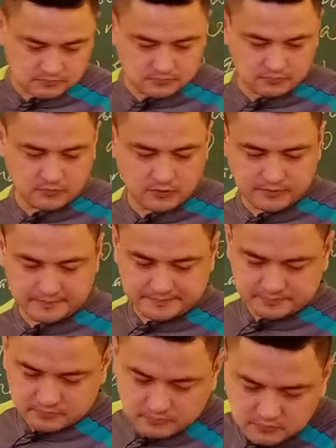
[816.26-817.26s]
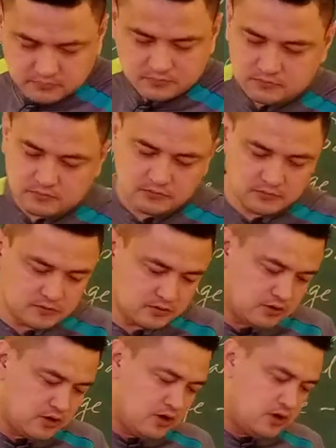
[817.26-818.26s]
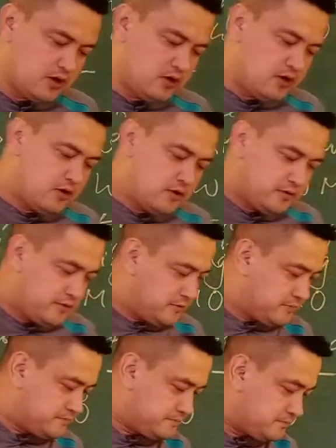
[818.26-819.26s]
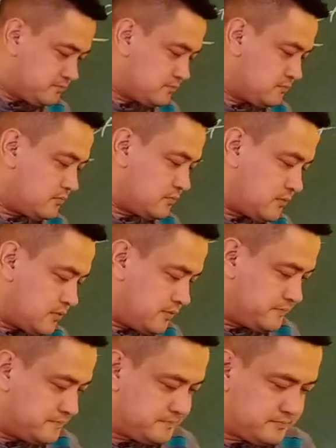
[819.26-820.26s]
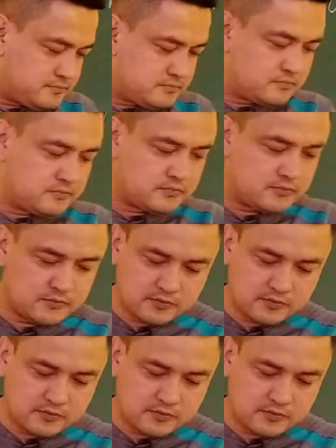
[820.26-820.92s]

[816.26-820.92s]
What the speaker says: Nothing is said.